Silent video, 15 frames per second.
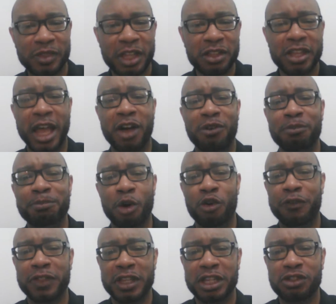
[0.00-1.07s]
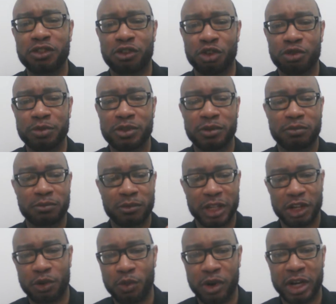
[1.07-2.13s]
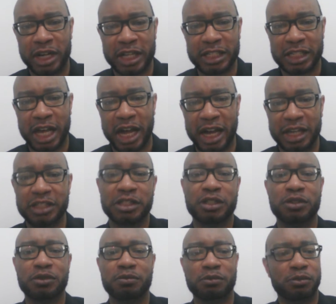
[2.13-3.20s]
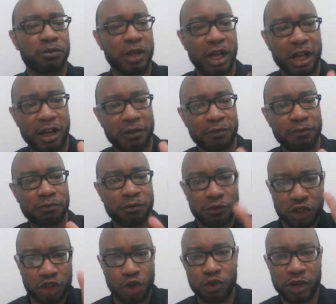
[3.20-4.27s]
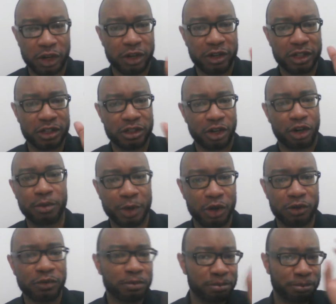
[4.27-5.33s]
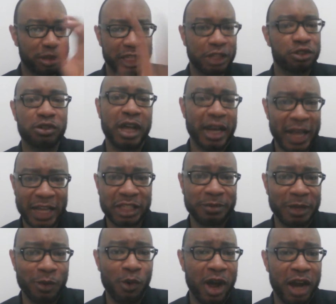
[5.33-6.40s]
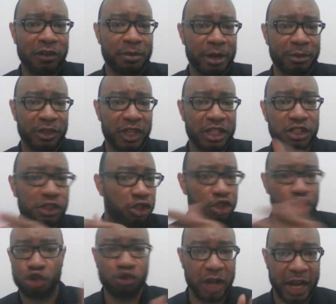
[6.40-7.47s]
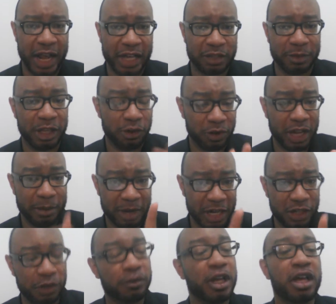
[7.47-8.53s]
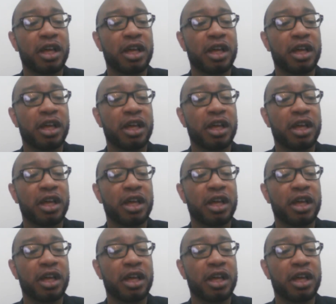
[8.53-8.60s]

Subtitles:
Now, both these groups, Leader One and his guys, Scooter and Turbo, please do not ask me why I remember this. Do not ask me, okay? But I do.